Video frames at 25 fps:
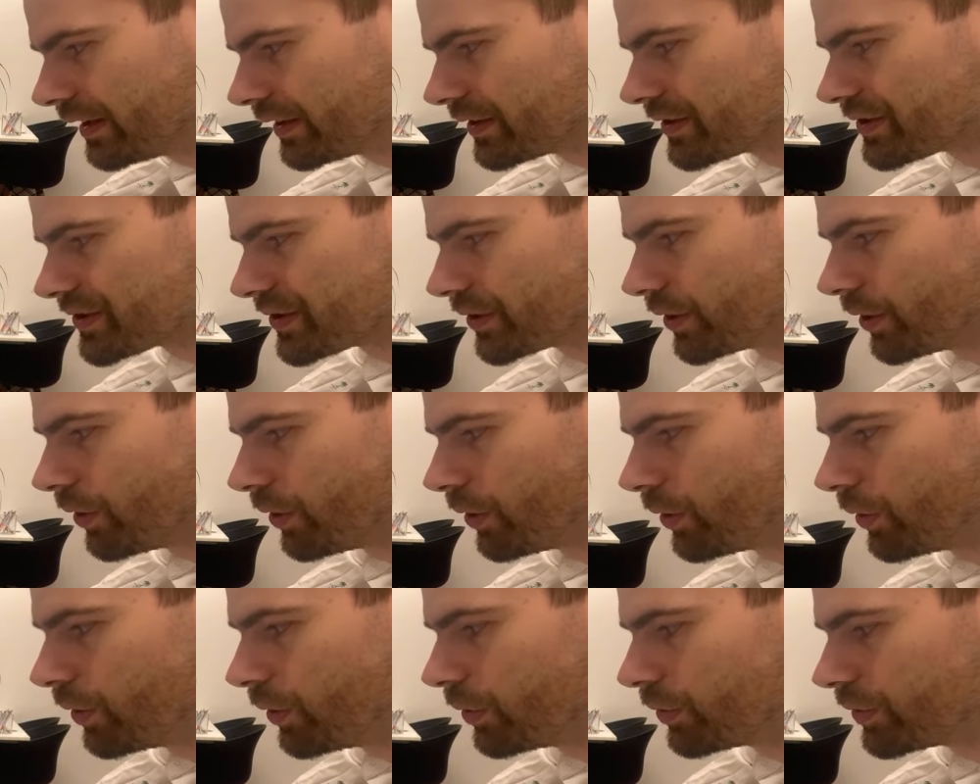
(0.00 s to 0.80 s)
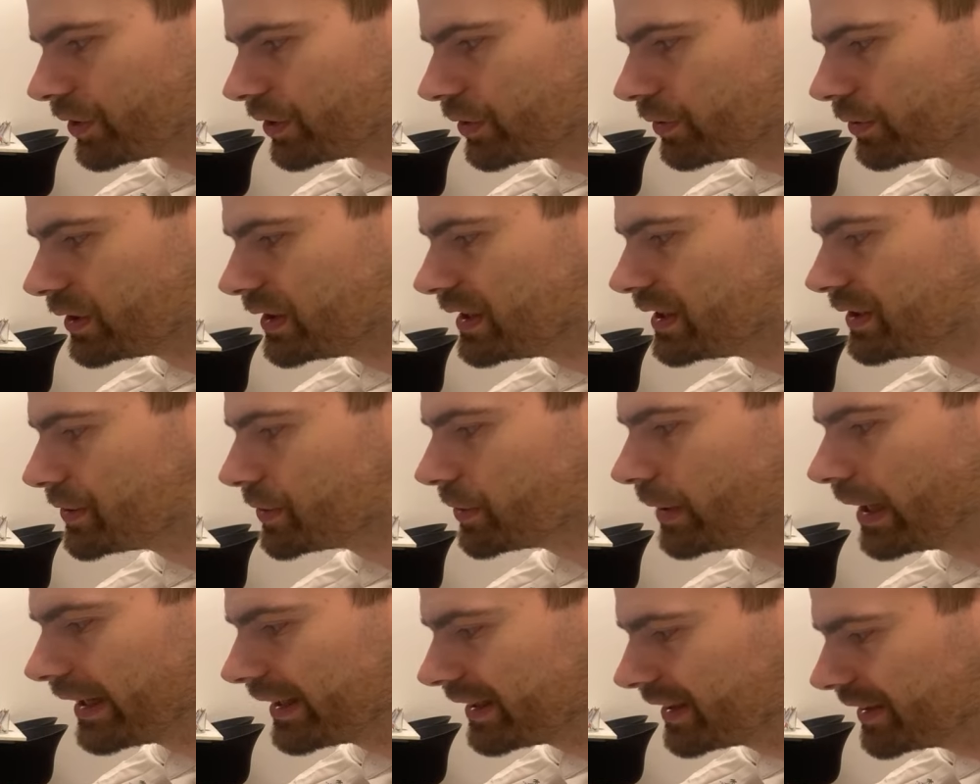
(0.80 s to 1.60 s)
So you need
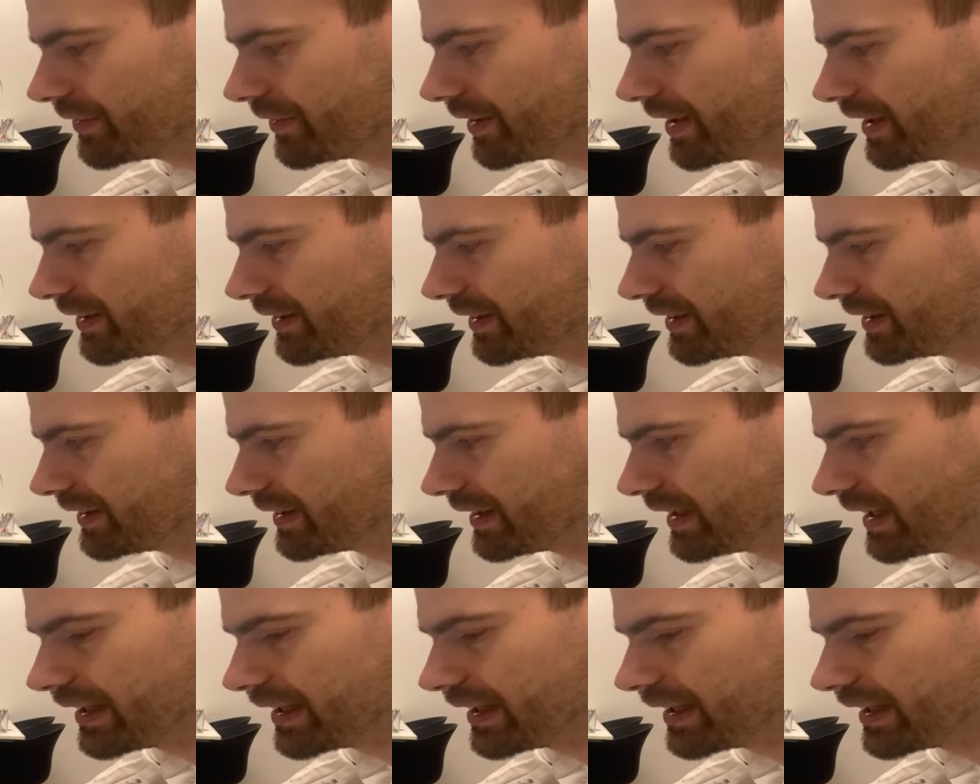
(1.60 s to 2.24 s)
to activate it,